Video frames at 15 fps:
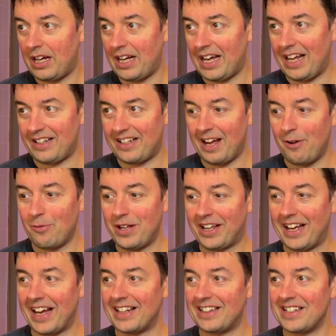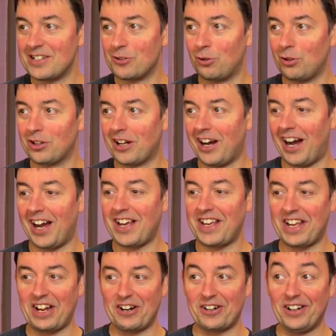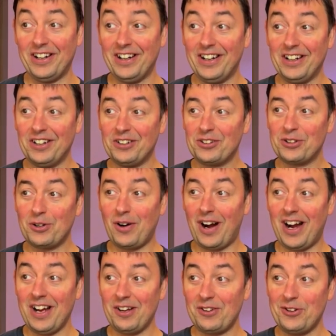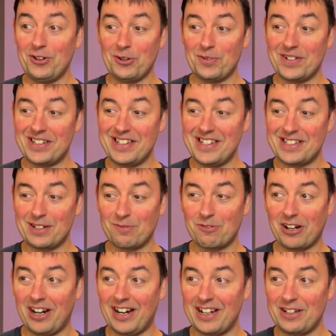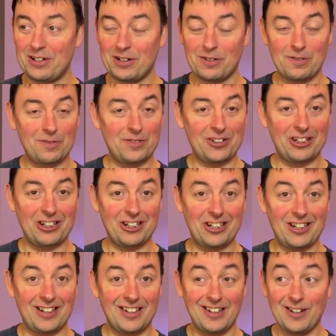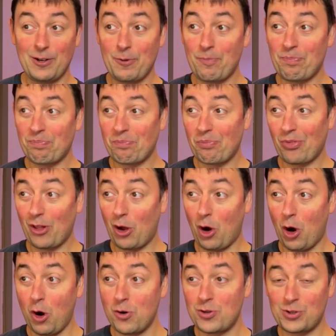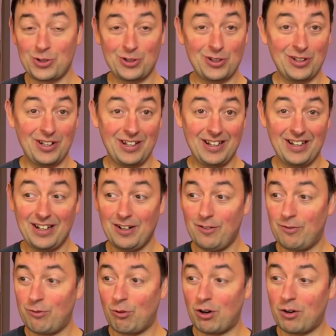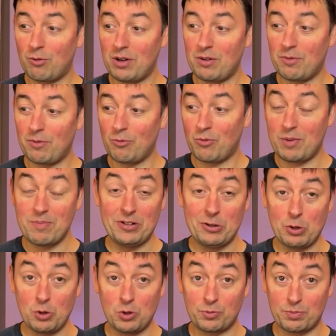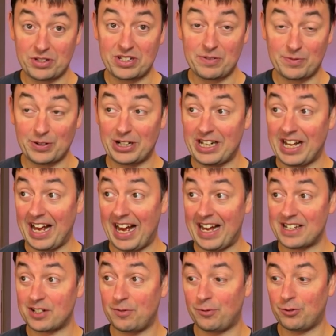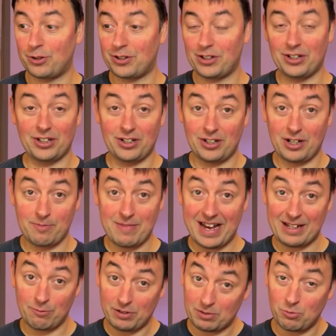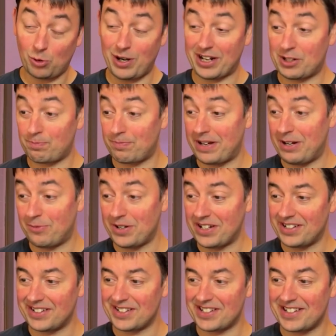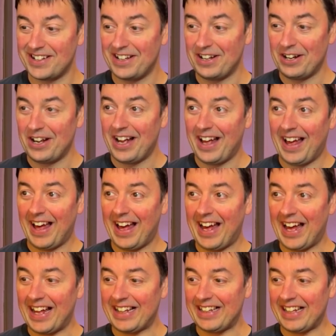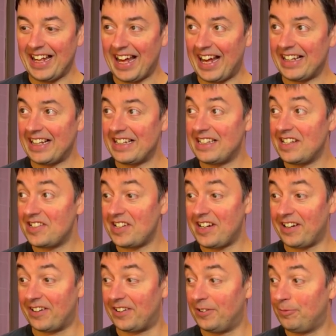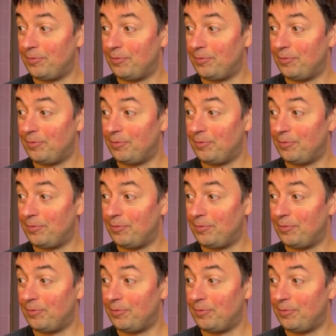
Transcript: And then we get this old guy here. So I don't know, is he some kind of host for women who specifically ask for a man with more experience? And then this here.